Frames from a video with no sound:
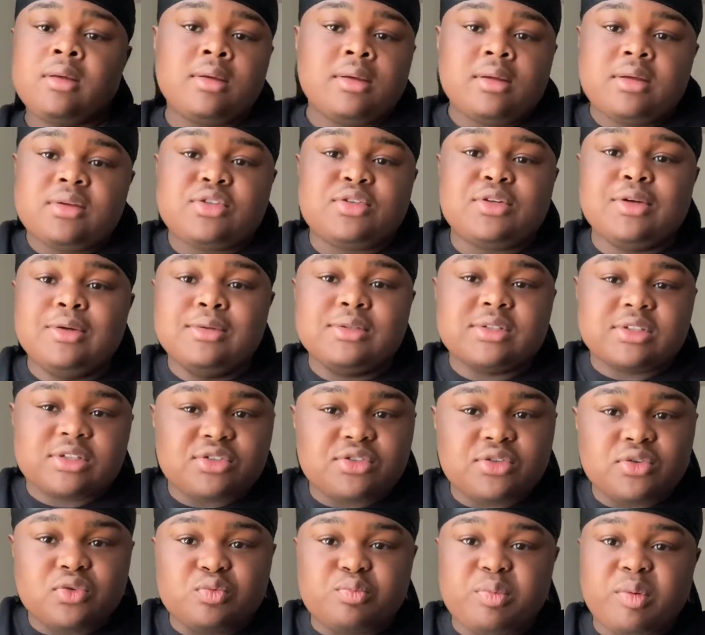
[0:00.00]
shoes are
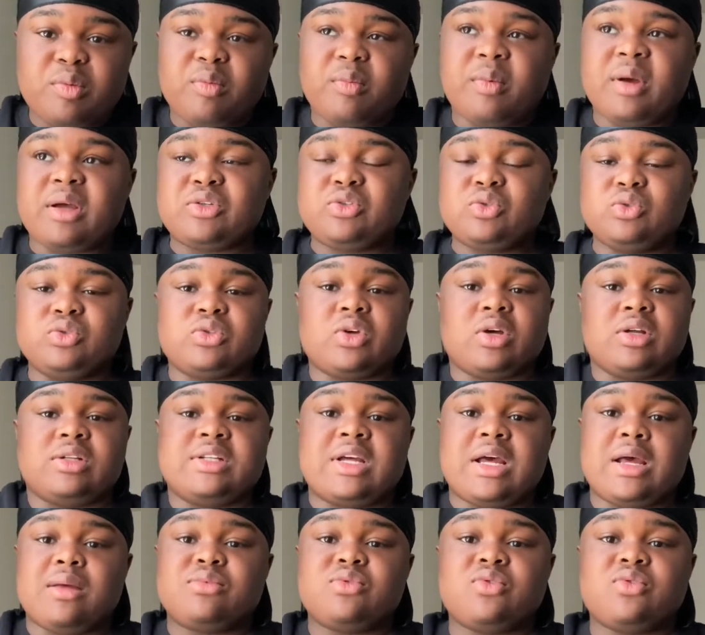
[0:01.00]
shoes. People buy shoes all the time.